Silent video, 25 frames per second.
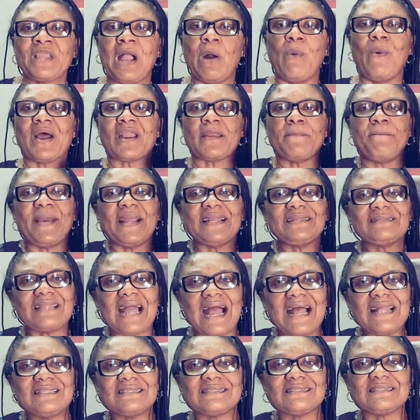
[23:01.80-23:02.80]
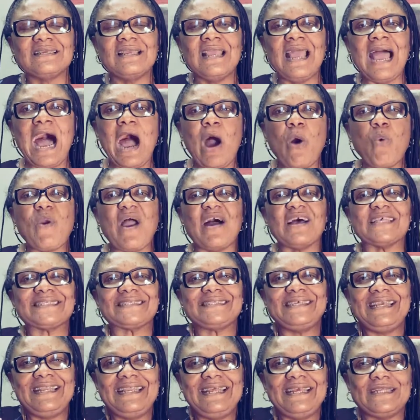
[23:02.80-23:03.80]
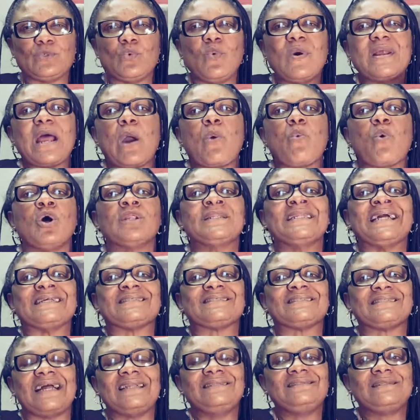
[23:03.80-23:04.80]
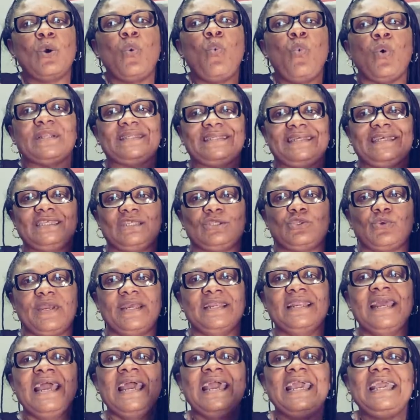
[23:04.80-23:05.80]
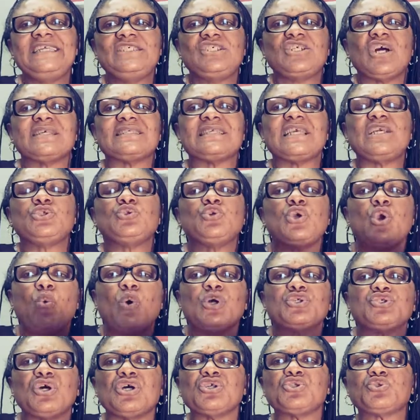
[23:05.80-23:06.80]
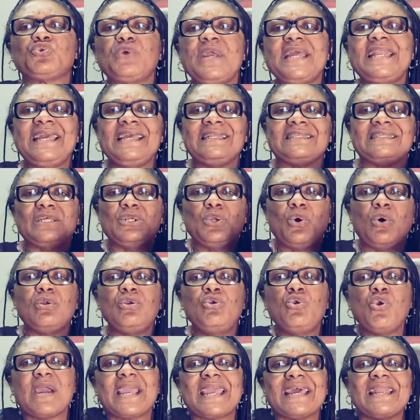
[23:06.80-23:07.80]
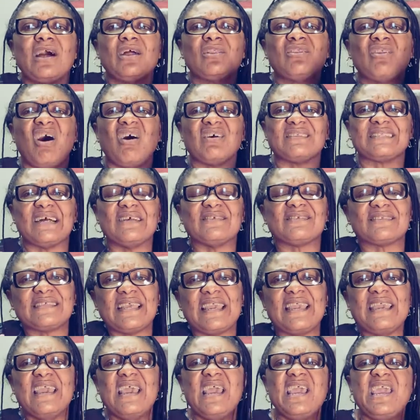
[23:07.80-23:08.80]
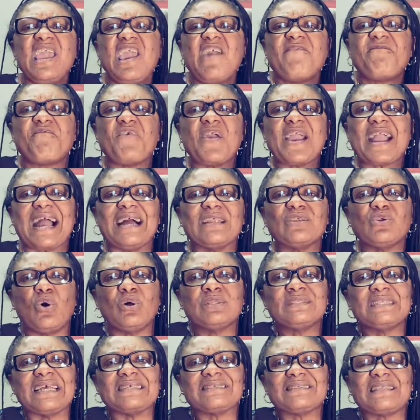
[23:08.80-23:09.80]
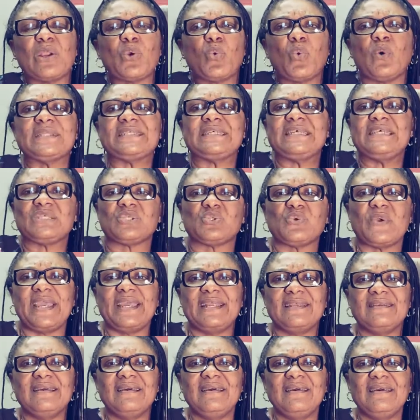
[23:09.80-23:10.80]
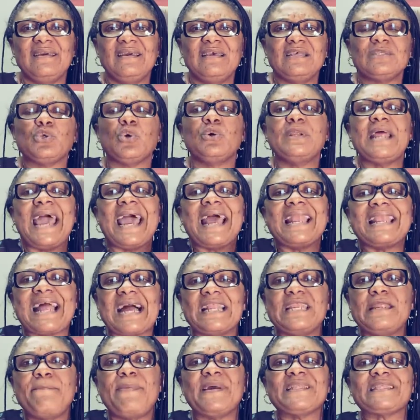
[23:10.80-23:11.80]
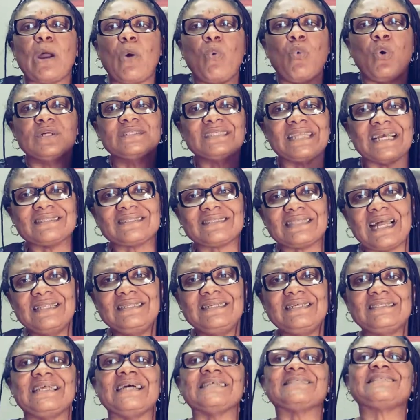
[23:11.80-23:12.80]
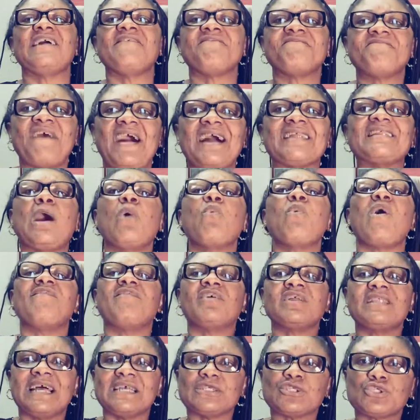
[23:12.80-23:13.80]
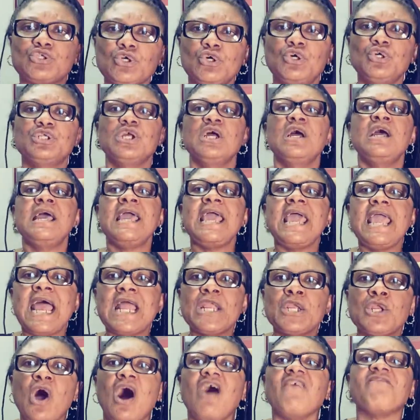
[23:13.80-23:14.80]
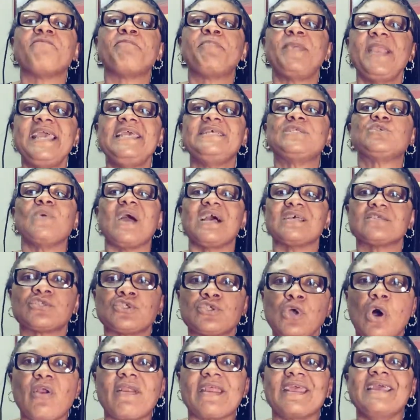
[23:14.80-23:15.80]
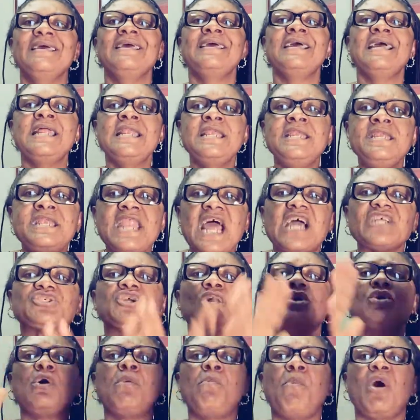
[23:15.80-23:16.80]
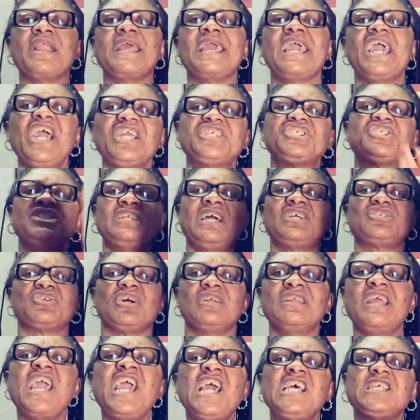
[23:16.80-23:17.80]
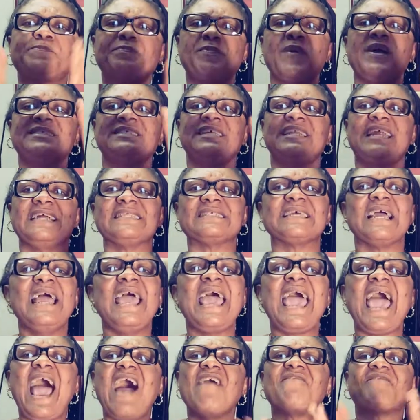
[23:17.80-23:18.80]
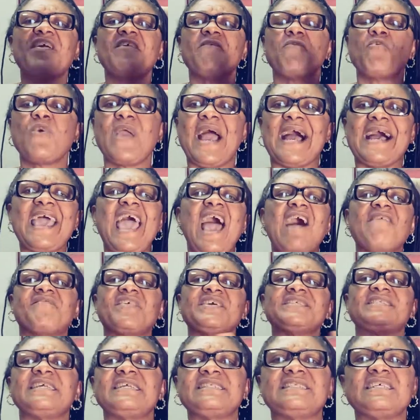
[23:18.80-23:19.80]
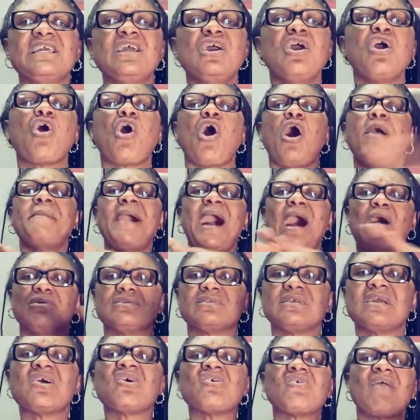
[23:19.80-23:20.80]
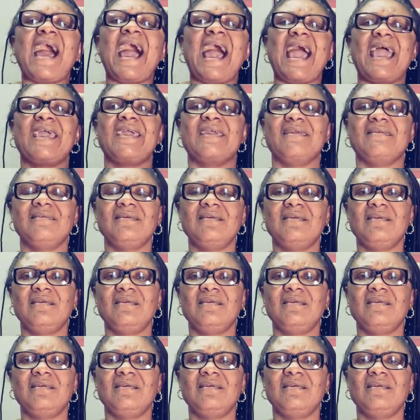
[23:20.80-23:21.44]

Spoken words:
our repentance, how we are seeing it, whether we're understanding what he's doing. He was just doing it, you know, looking at us and see if we can understand what he's doing. So earlier, the better we understand it and say, Father, we have understood enough. Please, we are sorry. National money, each nation, each president, everywhere, every city, come out, cry,